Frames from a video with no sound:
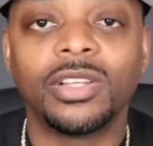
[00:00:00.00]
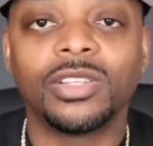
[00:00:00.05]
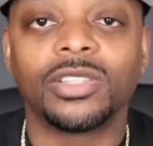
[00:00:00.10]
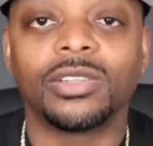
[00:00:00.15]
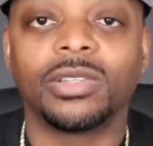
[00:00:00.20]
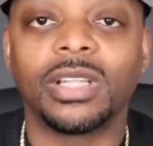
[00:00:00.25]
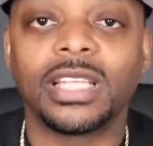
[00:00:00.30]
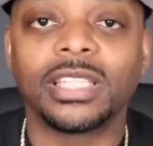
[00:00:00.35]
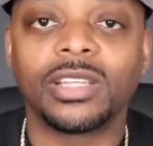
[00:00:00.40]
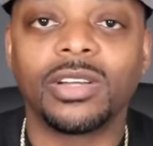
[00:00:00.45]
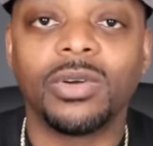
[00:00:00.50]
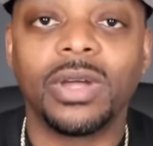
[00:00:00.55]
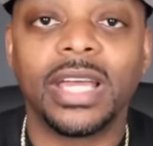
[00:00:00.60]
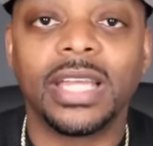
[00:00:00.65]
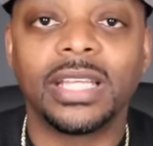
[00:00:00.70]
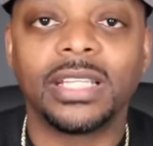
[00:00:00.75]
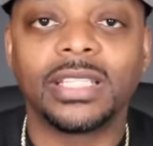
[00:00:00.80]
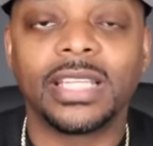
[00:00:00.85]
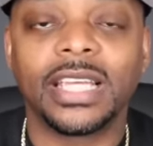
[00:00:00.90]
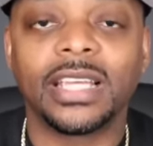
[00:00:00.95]
so let's go
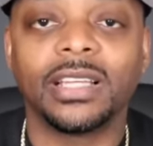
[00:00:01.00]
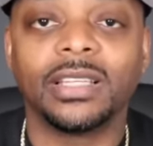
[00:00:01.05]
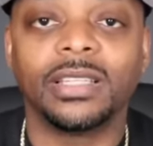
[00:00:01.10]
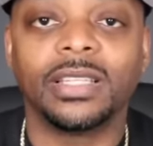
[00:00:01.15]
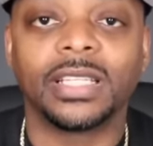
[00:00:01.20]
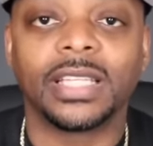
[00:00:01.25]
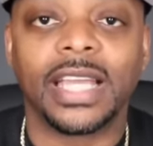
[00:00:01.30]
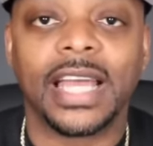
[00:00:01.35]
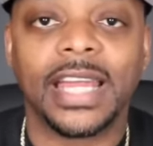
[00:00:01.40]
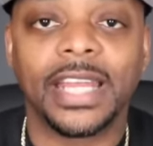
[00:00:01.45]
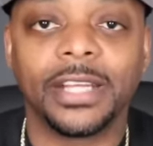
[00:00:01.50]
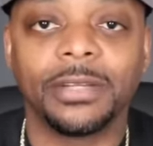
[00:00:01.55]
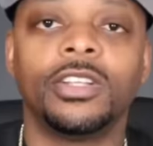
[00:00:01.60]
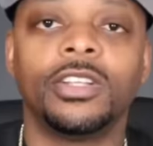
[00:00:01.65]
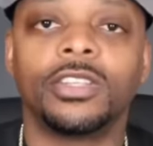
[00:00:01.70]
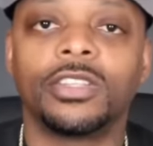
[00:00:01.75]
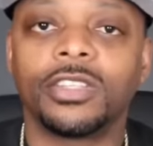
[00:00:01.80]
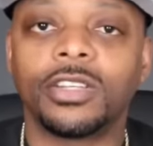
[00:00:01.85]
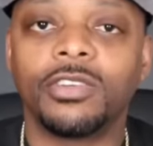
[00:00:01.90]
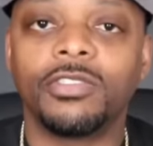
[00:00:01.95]
ahead and take a look at
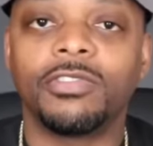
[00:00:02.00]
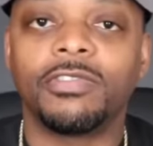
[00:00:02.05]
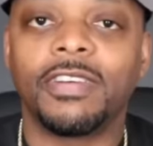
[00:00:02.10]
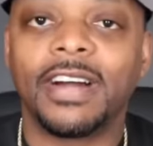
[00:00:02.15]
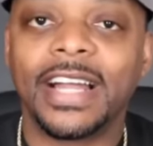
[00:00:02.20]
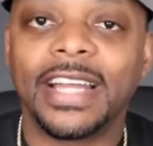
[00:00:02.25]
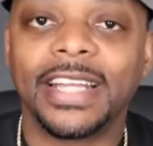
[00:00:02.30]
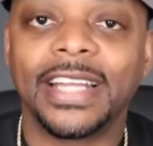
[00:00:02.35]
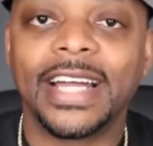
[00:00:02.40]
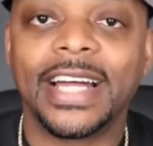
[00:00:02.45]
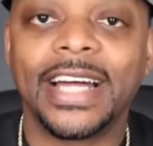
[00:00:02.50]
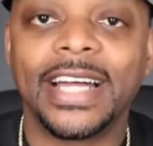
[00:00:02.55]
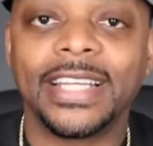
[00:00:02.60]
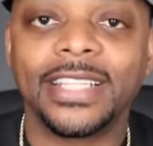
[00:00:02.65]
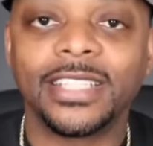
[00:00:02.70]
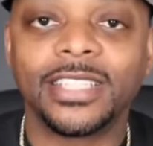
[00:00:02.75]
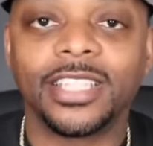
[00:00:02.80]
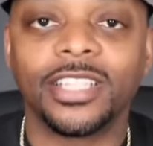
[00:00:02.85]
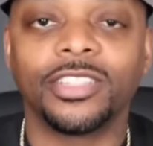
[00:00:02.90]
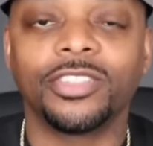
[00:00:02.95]
sofi
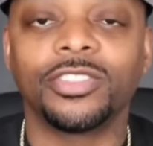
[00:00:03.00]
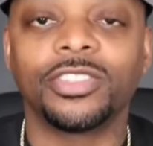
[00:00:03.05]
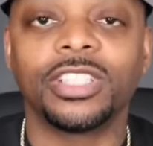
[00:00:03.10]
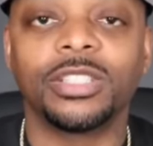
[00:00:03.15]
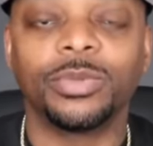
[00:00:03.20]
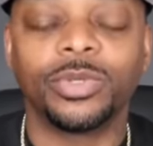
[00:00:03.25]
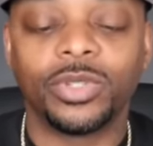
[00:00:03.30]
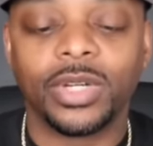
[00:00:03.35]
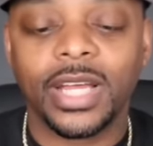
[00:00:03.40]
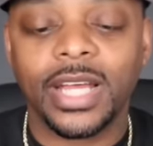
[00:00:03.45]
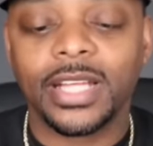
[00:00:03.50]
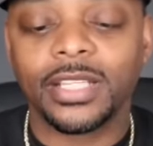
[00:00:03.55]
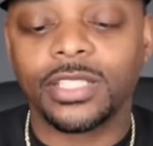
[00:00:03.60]
guys ticker symbol